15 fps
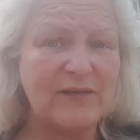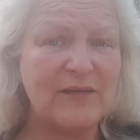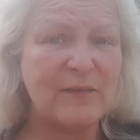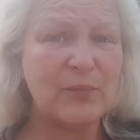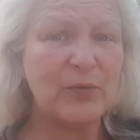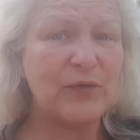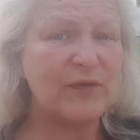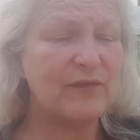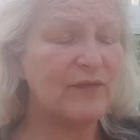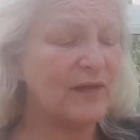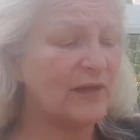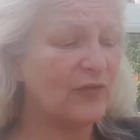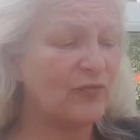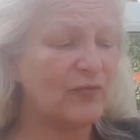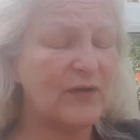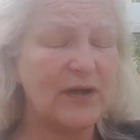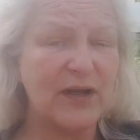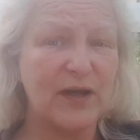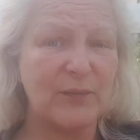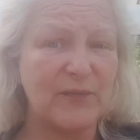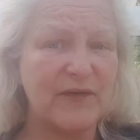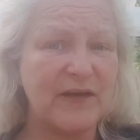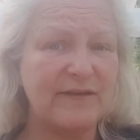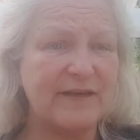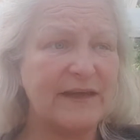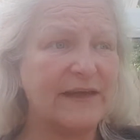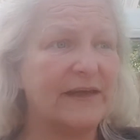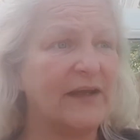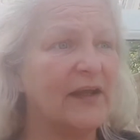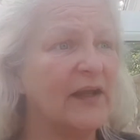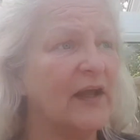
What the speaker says: disappointing. It's really upsetting.